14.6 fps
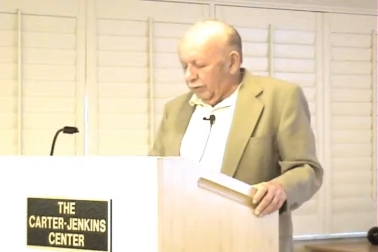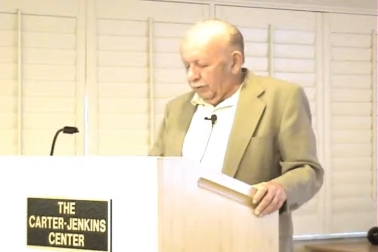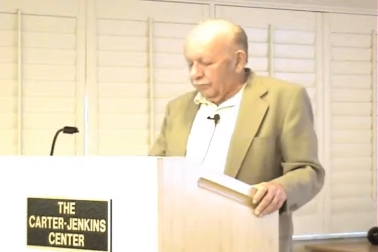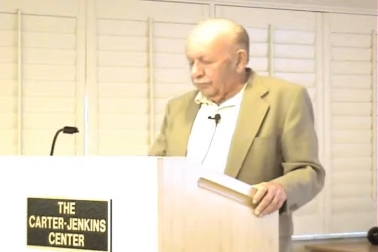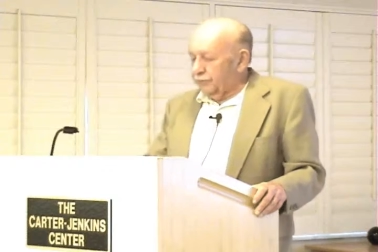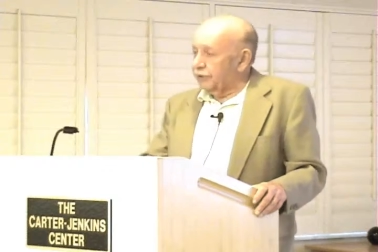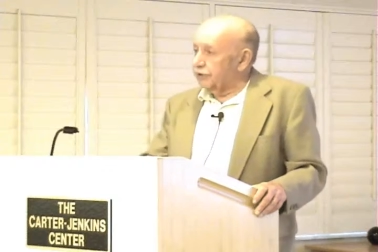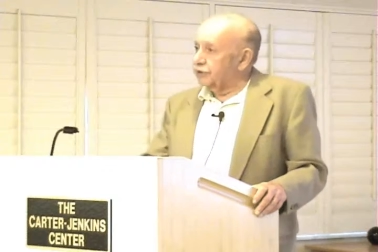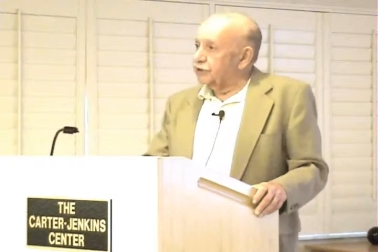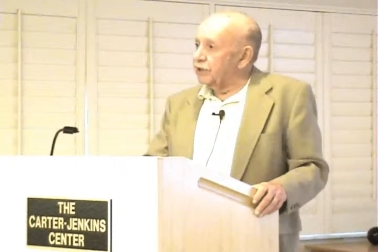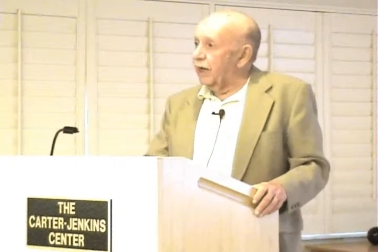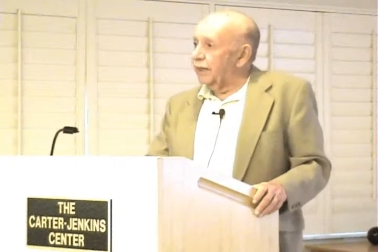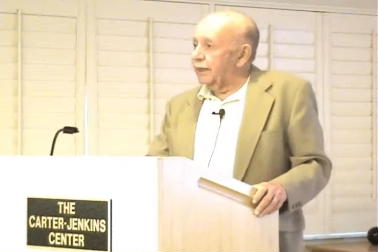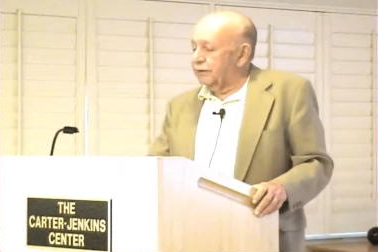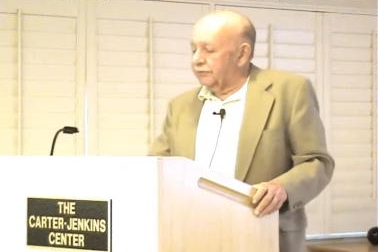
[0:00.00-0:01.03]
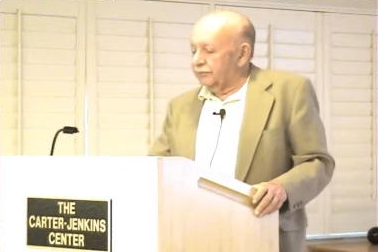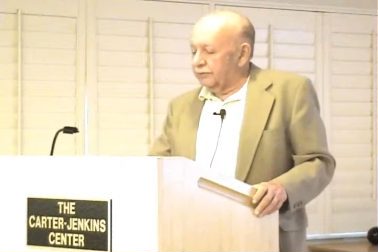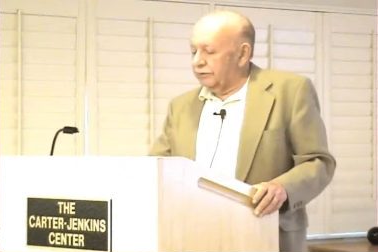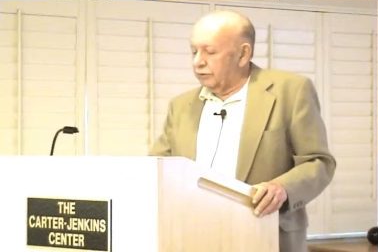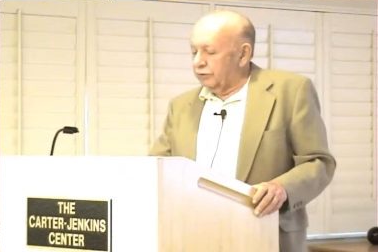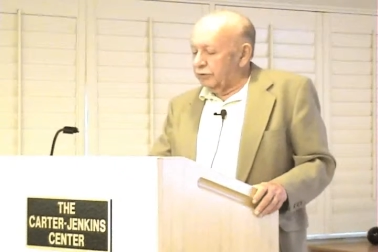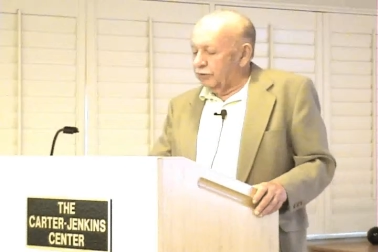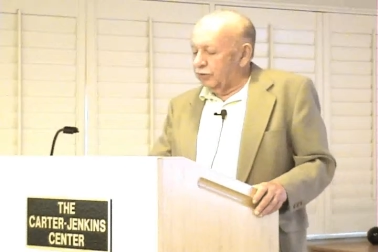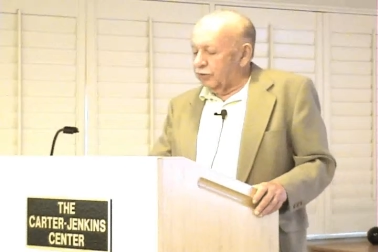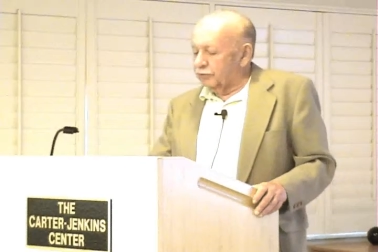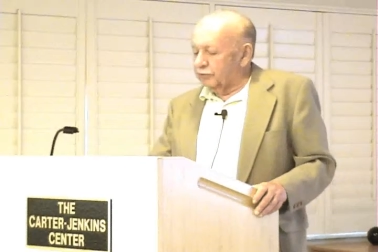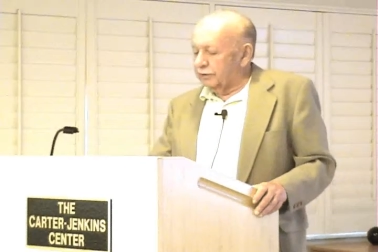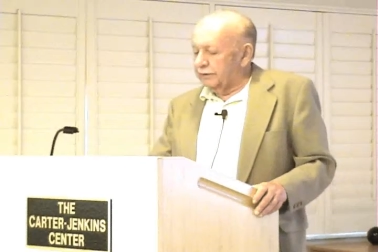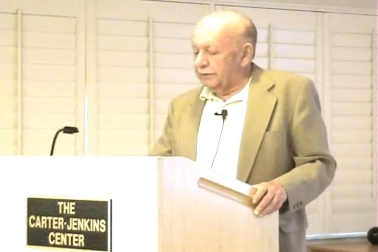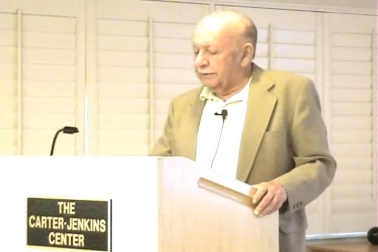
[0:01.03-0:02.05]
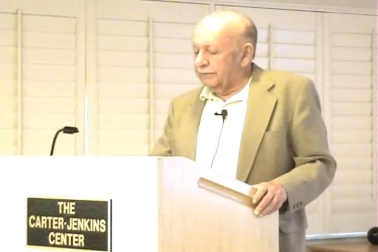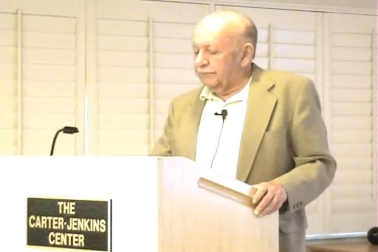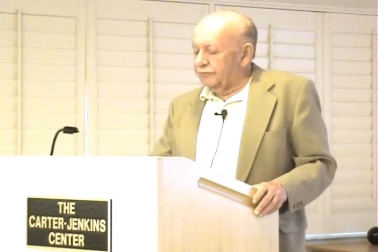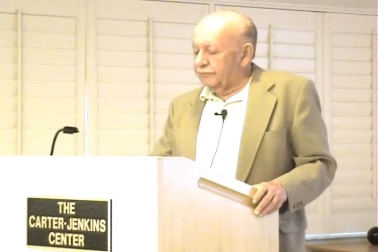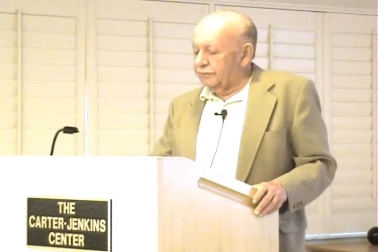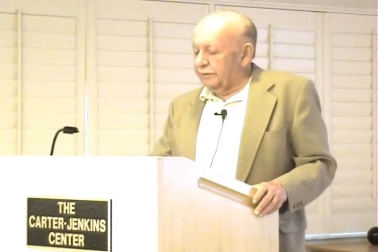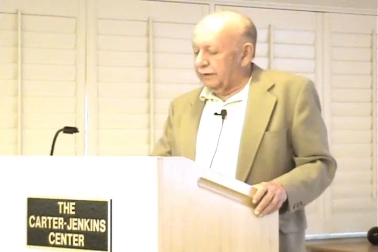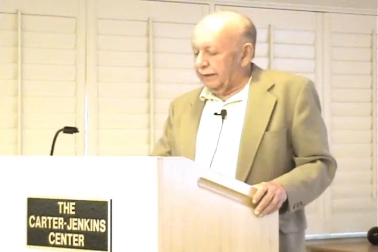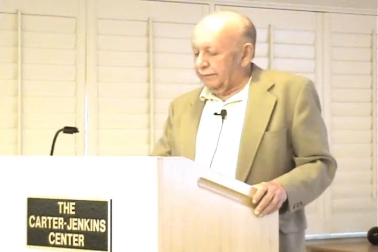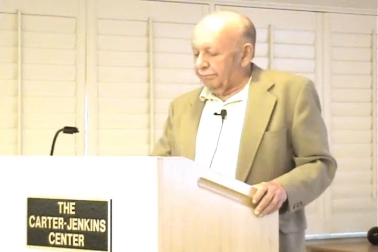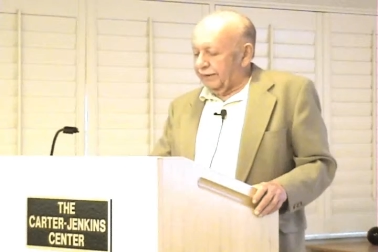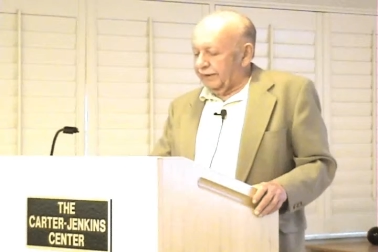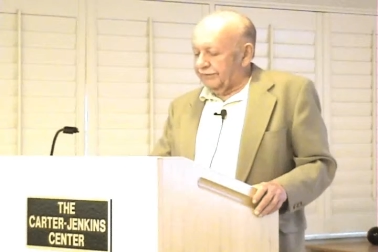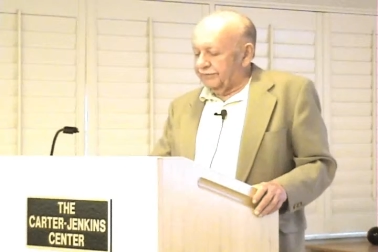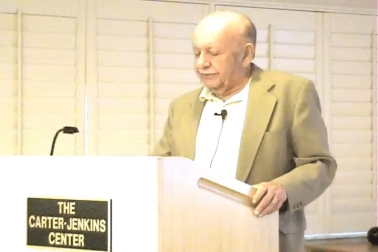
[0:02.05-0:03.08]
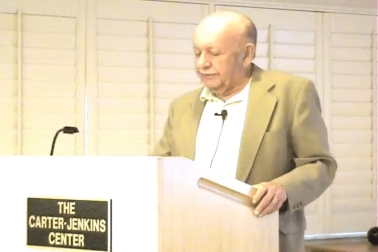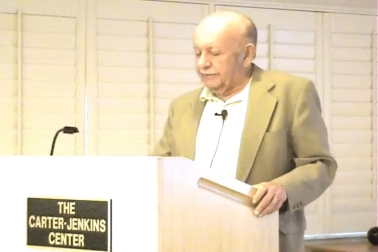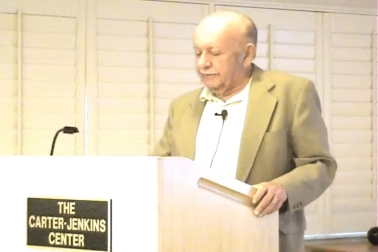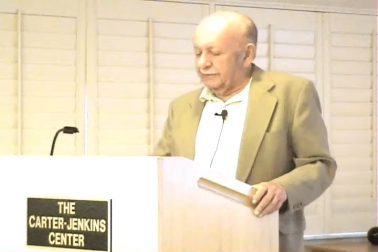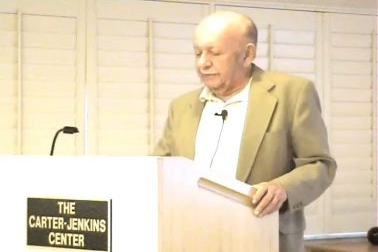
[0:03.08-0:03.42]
of the child's cognitive capacities.